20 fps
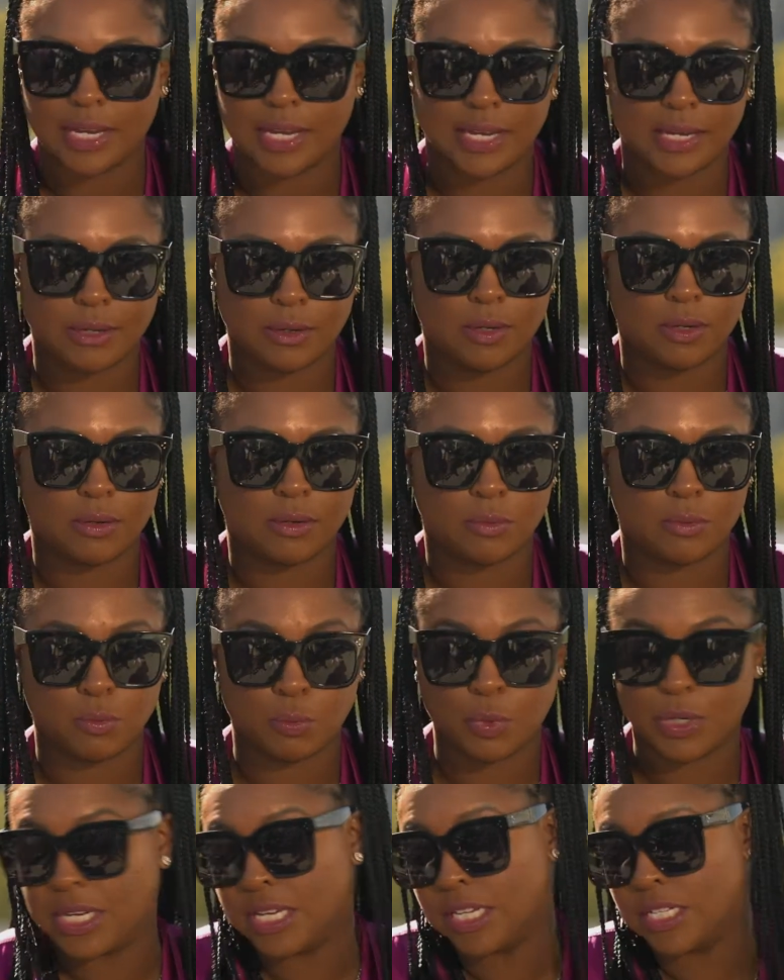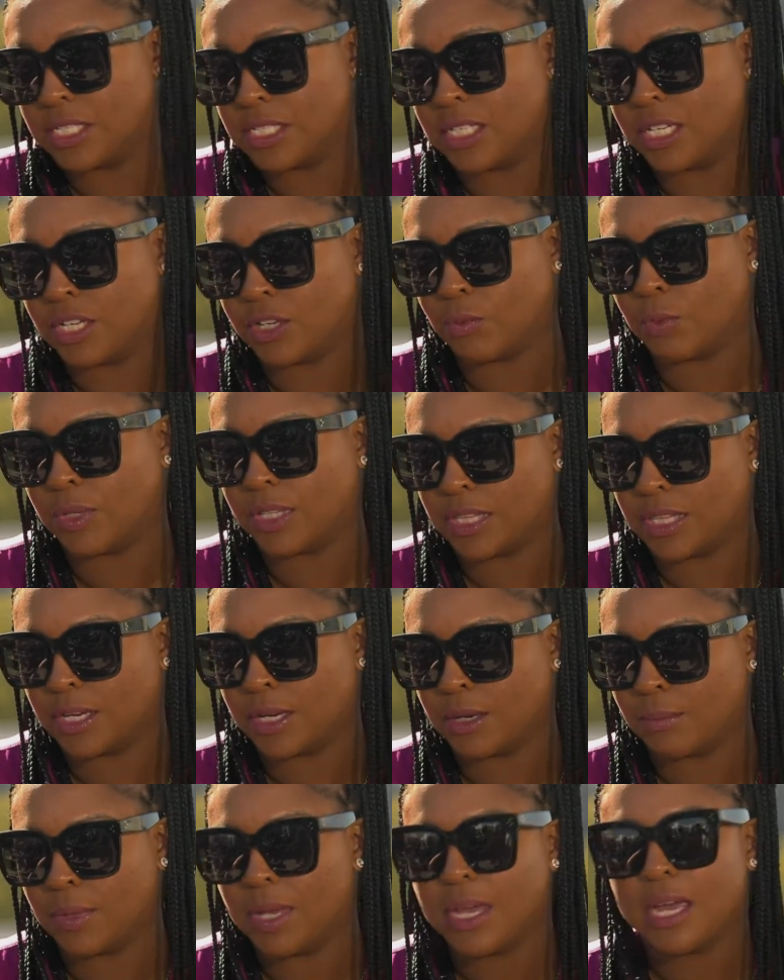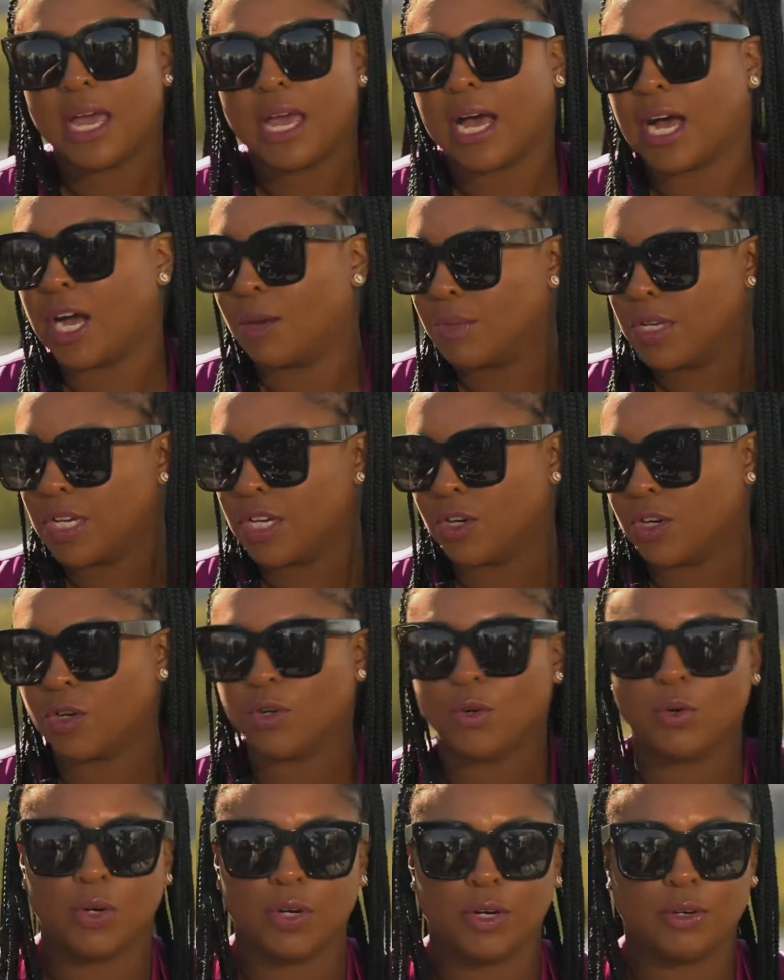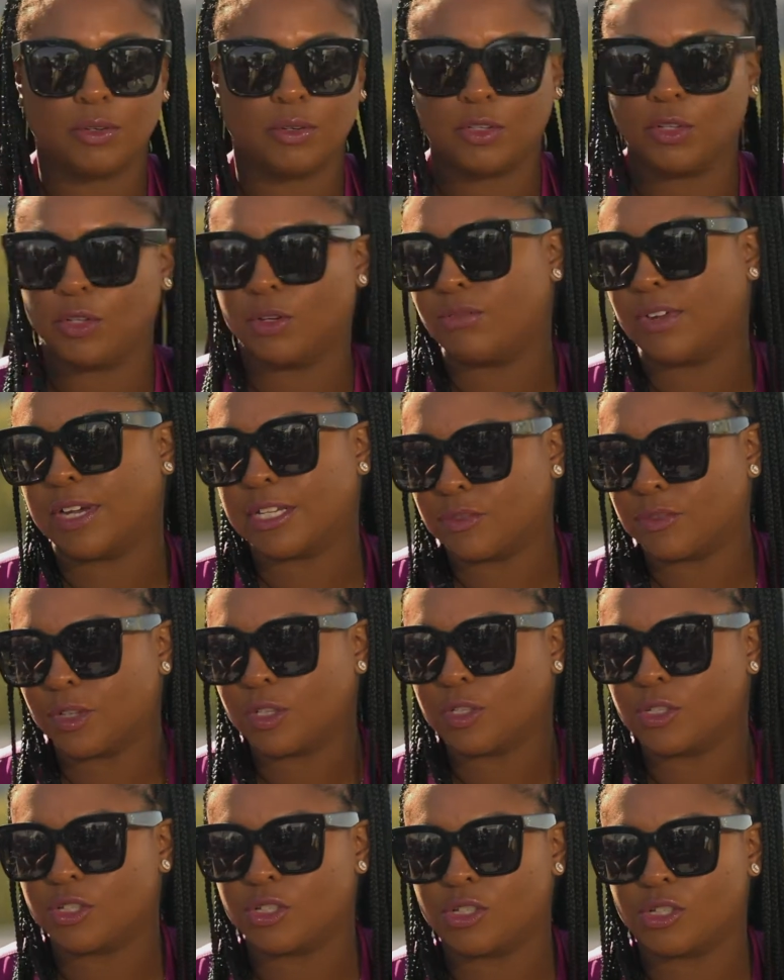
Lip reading: And when he's there with them, I'm here, or, vice versa.